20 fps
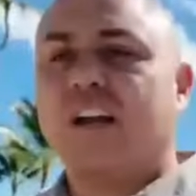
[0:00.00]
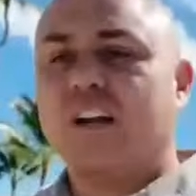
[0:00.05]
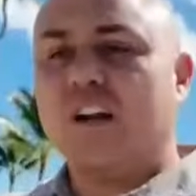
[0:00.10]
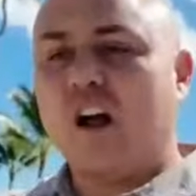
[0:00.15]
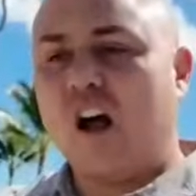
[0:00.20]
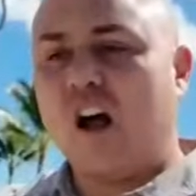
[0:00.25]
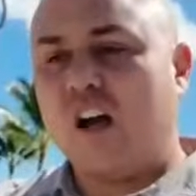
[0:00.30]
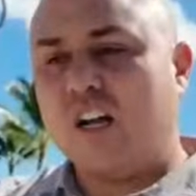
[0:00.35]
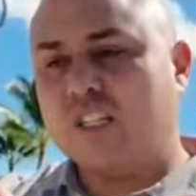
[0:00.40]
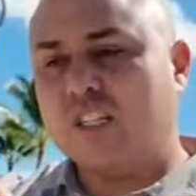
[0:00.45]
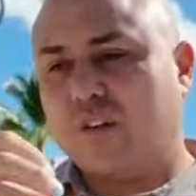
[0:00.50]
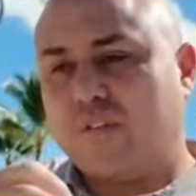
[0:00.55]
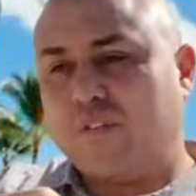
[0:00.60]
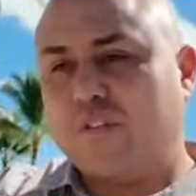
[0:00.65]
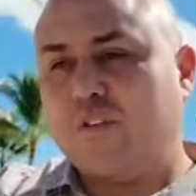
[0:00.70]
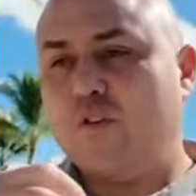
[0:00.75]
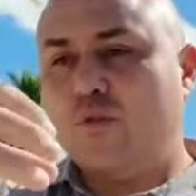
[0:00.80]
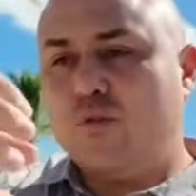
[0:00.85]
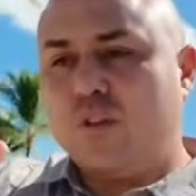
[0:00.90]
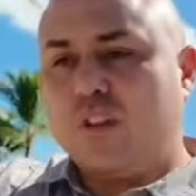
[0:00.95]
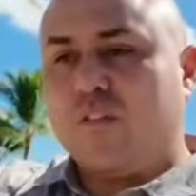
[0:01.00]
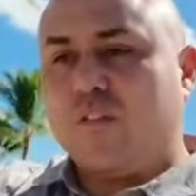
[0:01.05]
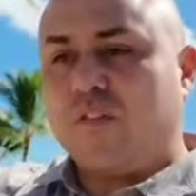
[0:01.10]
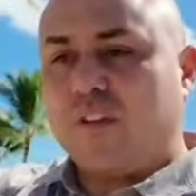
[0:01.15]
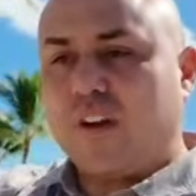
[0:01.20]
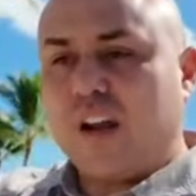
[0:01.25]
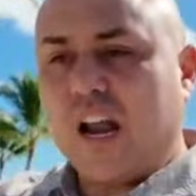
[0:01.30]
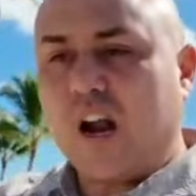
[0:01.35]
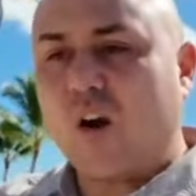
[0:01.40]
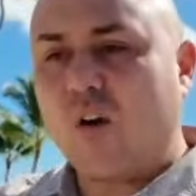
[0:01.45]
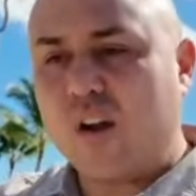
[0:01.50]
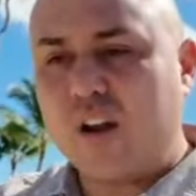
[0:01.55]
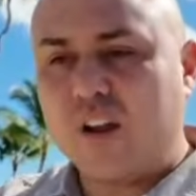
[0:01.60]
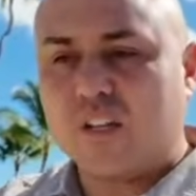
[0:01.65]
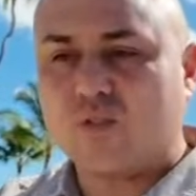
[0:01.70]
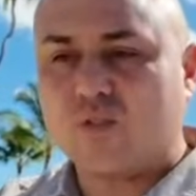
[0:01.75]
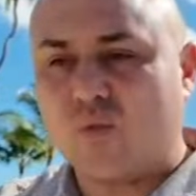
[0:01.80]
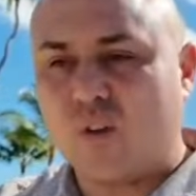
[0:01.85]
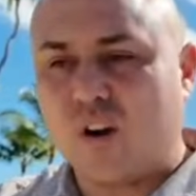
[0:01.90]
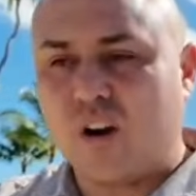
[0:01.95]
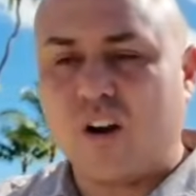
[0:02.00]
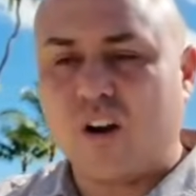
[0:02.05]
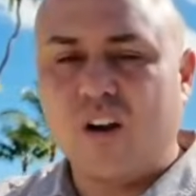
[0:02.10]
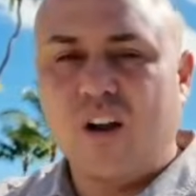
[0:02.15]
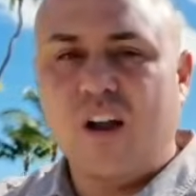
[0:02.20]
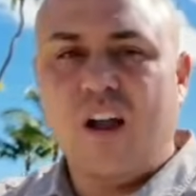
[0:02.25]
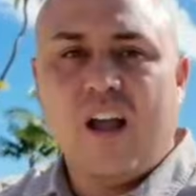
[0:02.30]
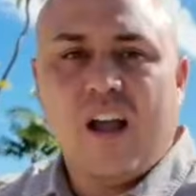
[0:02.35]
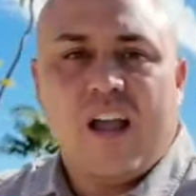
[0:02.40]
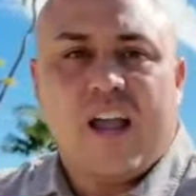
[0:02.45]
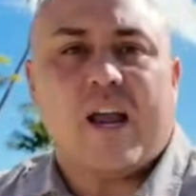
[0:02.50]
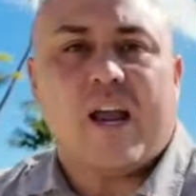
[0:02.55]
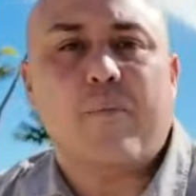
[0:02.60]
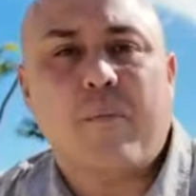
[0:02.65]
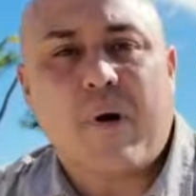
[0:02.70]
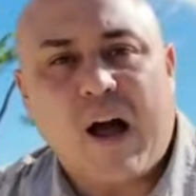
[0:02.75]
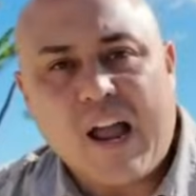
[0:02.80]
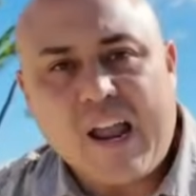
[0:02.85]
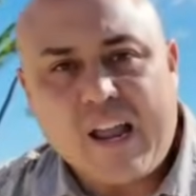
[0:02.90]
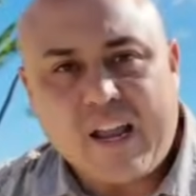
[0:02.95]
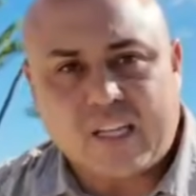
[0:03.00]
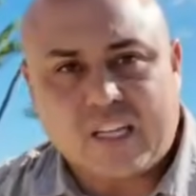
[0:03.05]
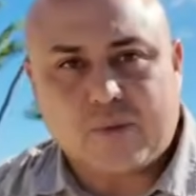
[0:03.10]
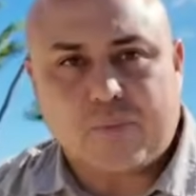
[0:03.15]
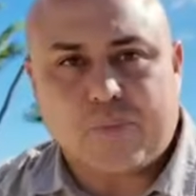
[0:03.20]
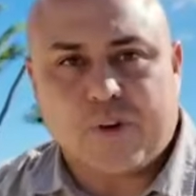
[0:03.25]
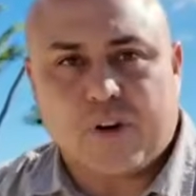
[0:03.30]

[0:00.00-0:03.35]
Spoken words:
ourselves a disservice by not aggressively